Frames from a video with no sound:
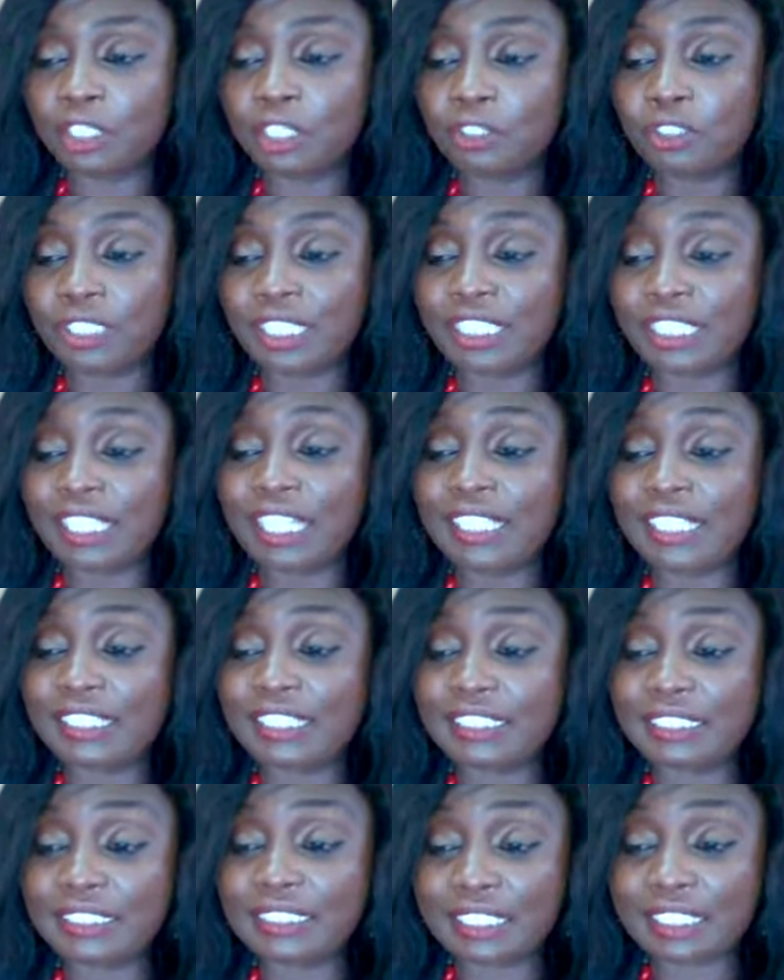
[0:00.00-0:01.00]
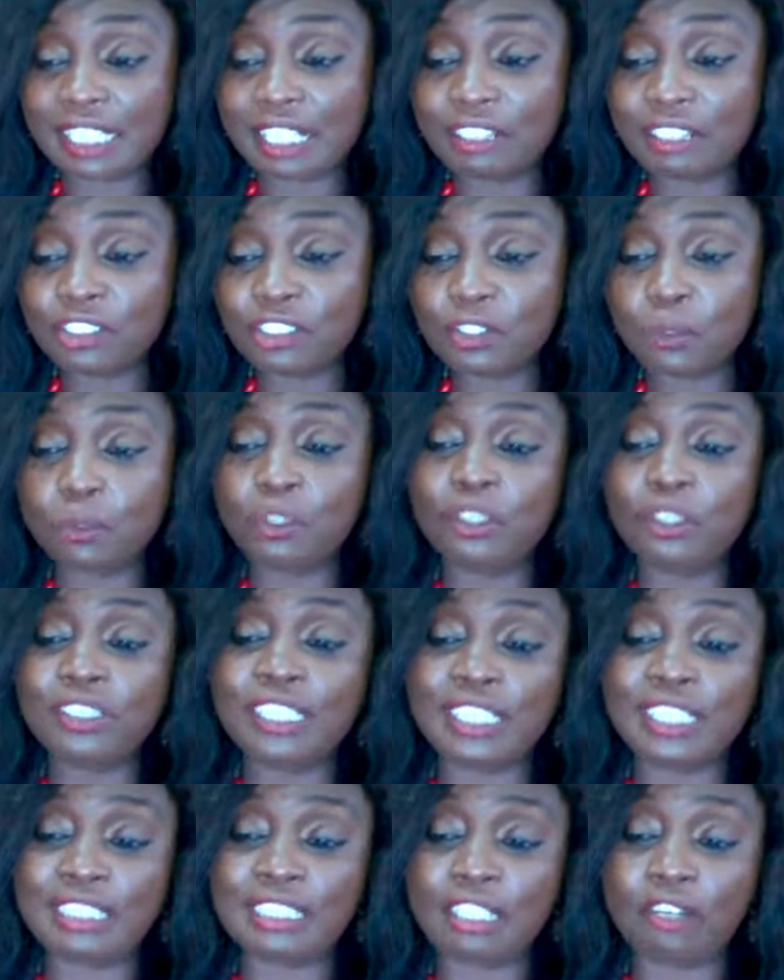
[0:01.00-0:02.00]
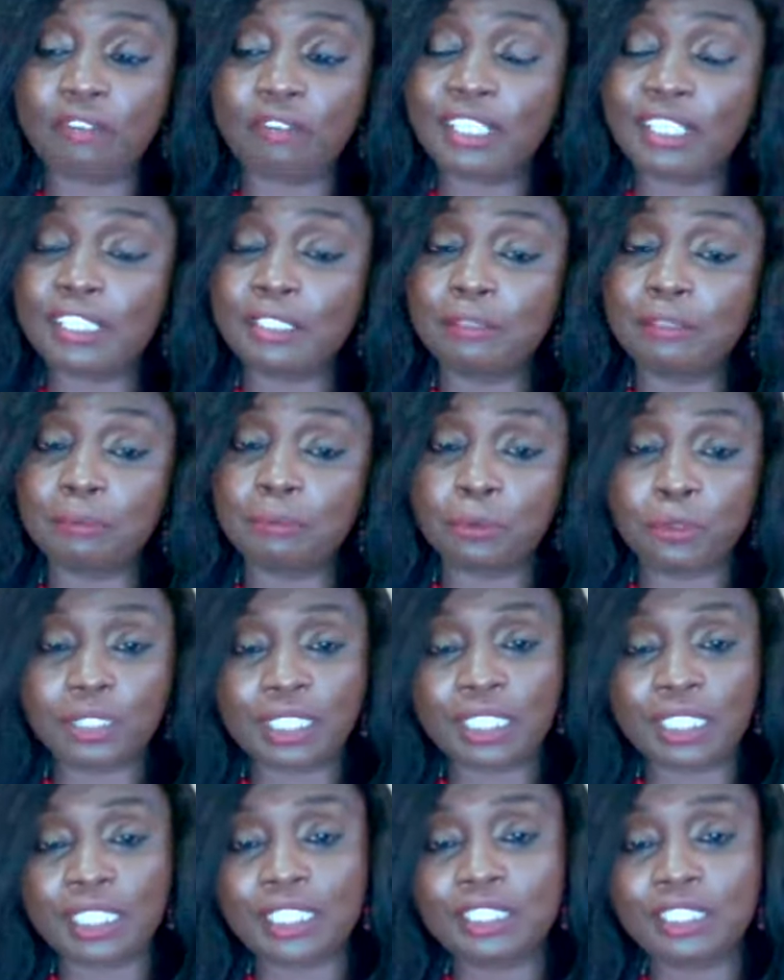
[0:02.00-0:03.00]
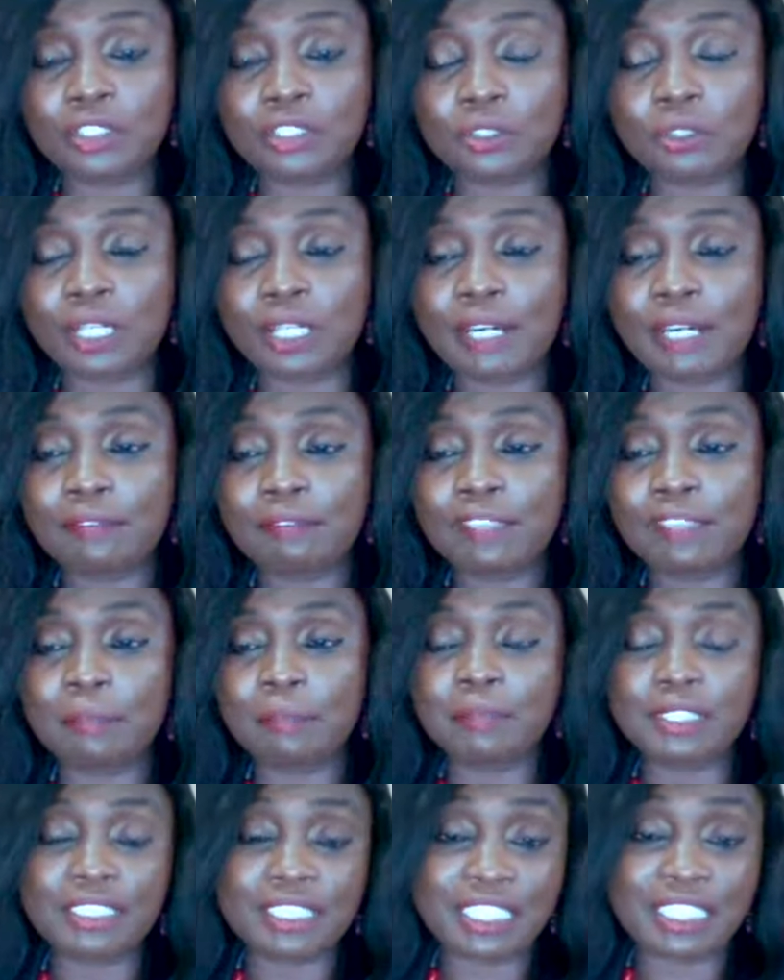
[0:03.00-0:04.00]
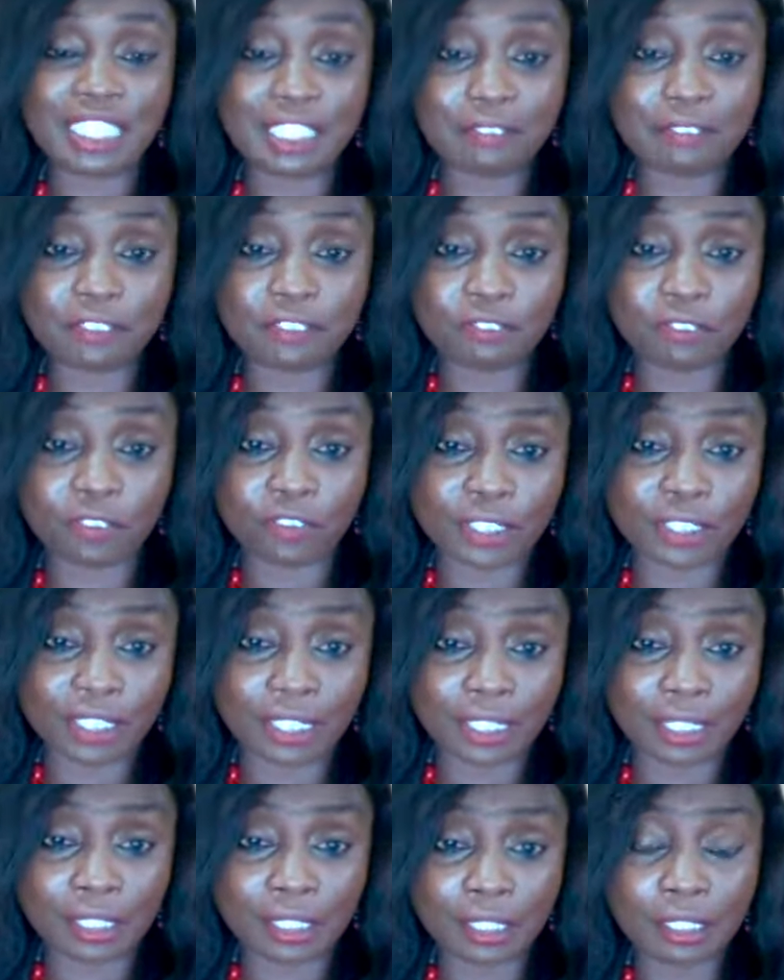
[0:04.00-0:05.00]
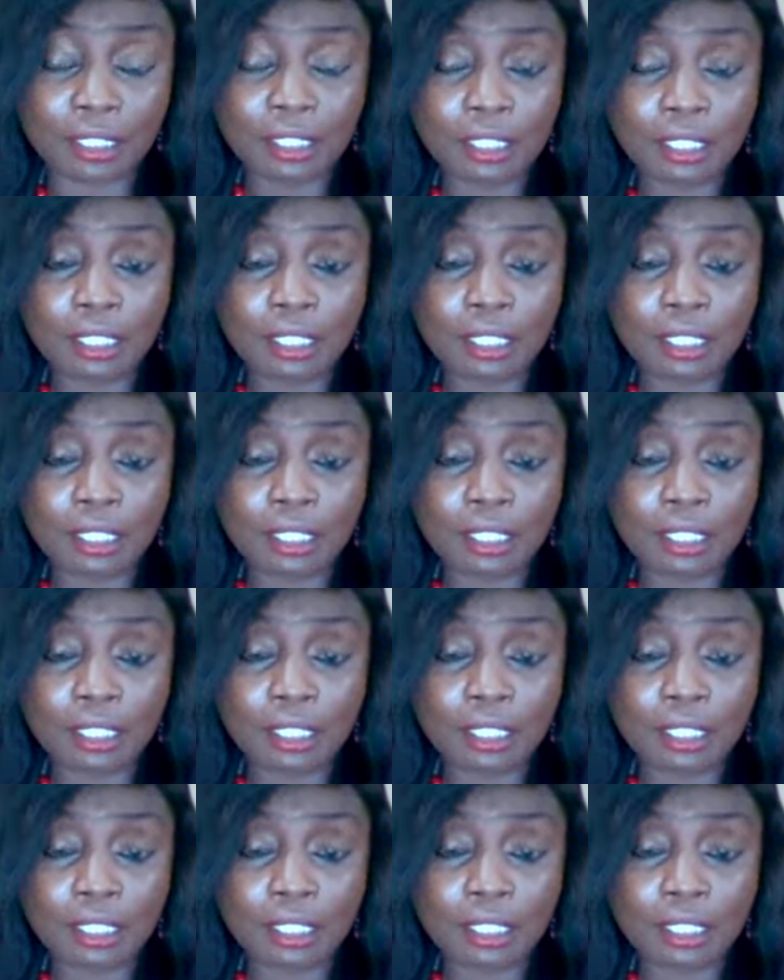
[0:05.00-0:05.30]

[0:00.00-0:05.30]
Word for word: You can get a discount. School owners are already booking to have them as gift for their